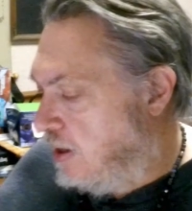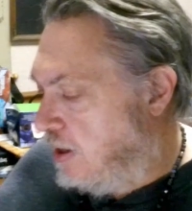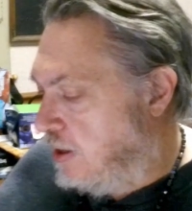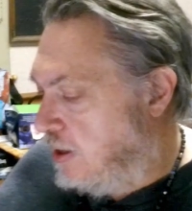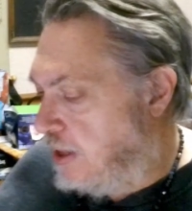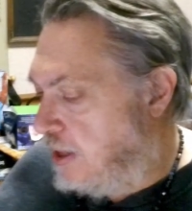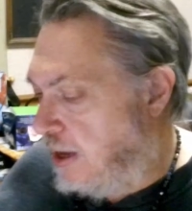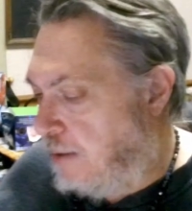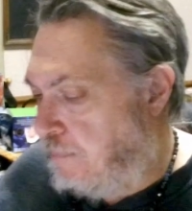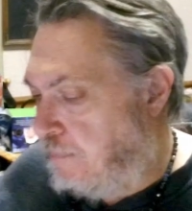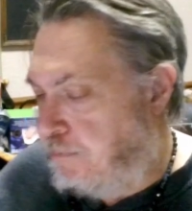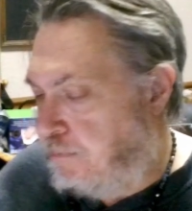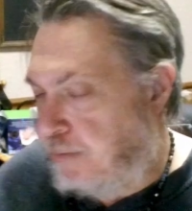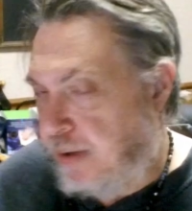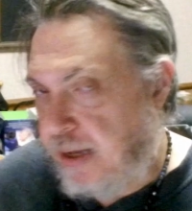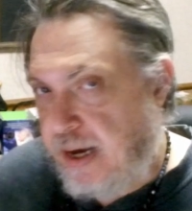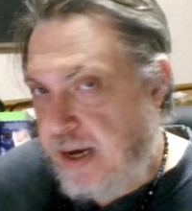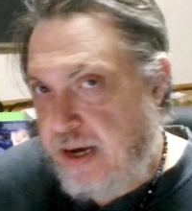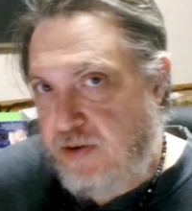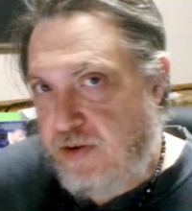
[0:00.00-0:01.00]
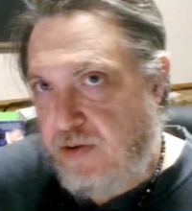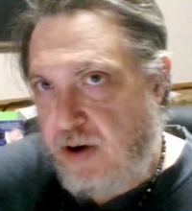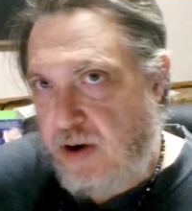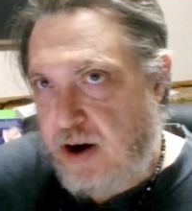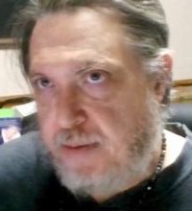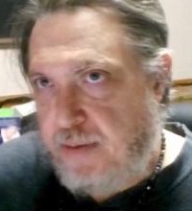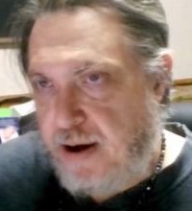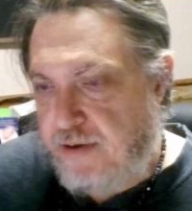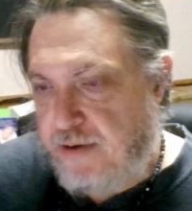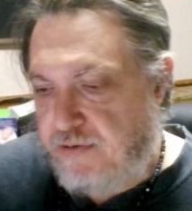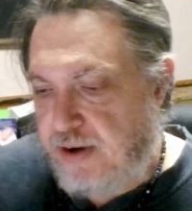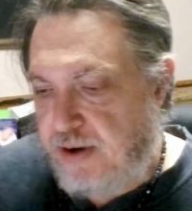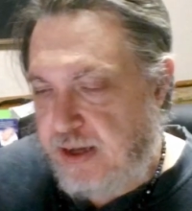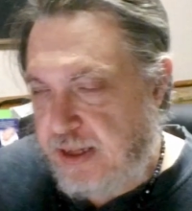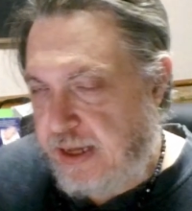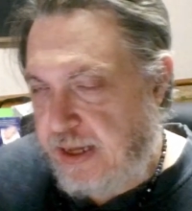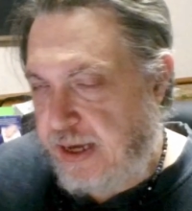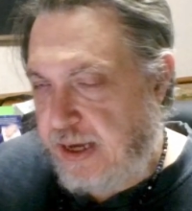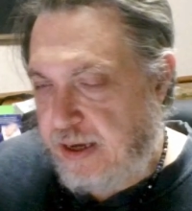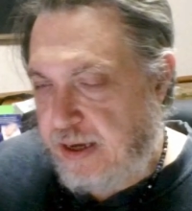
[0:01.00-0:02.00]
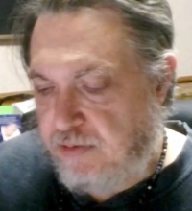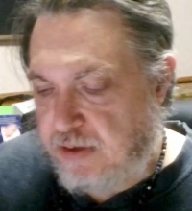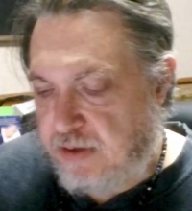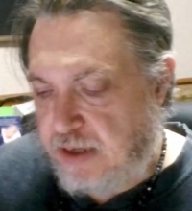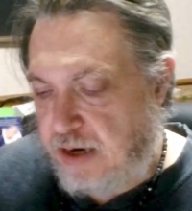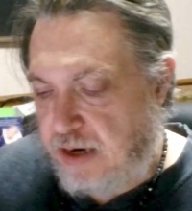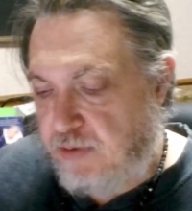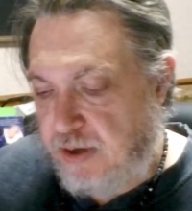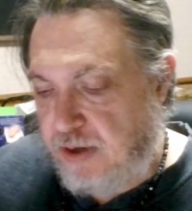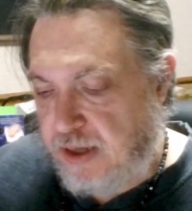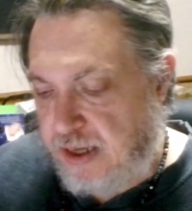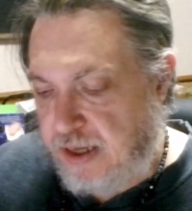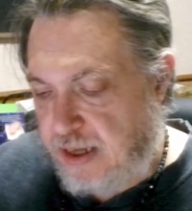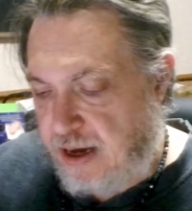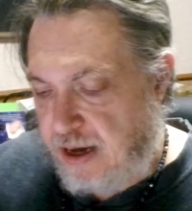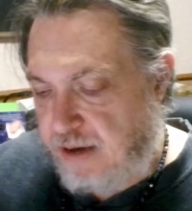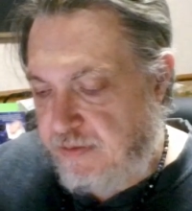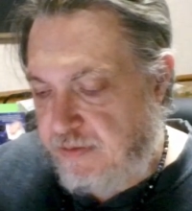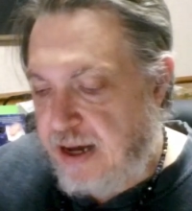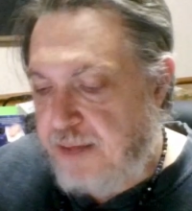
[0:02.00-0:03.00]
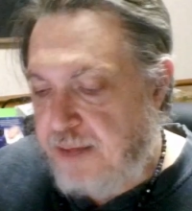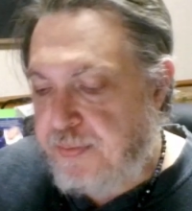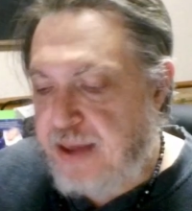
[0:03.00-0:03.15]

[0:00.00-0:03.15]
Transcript: The Blade Runner by Free League, which I really love,